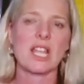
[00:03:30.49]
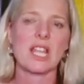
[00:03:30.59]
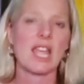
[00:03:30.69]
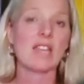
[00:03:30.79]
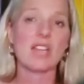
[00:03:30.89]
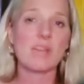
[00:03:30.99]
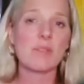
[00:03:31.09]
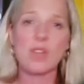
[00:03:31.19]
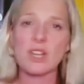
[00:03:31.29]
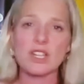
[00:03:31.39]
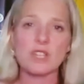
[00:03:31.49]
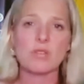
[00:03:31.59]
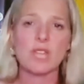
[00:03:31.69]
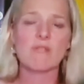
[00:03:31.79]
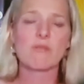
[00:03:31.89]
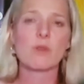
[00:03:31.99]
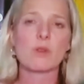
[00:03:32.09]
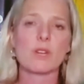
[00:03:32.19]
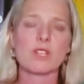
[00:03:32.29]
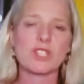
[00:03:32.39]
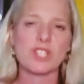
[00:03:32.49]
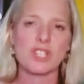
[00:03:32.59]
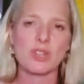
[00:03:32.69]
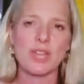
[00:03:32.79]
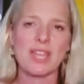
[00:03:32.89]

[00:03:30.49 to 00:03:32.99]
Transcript: And I'll be honest, we have more work to do.